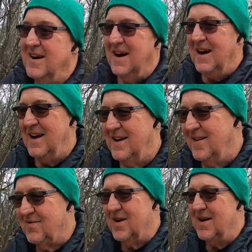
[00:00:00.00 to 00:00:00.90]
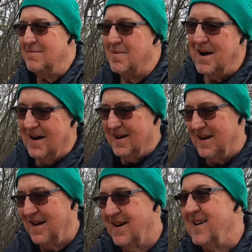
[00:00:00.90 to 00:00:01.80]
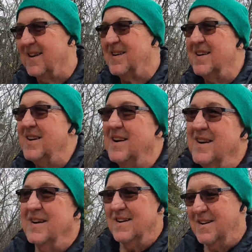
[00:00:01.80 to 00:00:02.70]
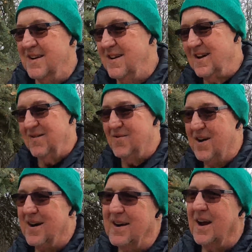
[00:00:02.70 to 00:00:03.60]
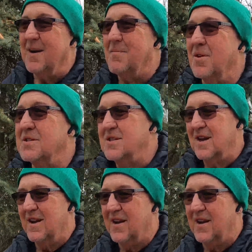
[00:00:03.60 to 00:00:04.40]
And that running back, you need that running game once